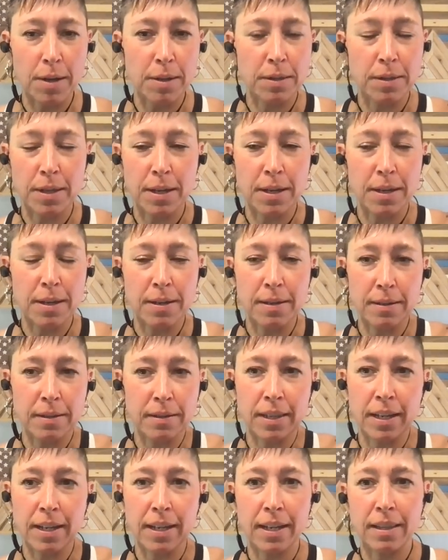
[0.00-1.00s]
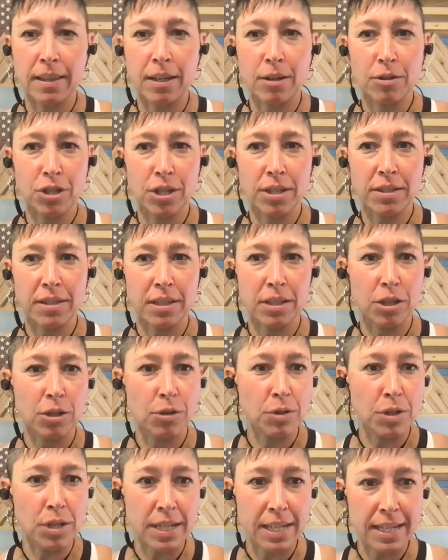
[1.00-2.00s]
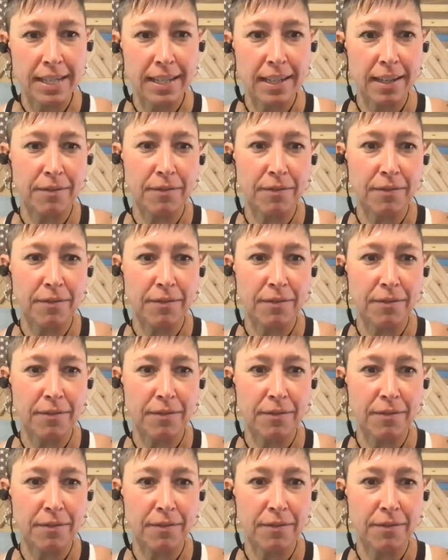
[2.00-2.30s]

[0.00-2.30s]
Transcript: The, the and they're just a unique,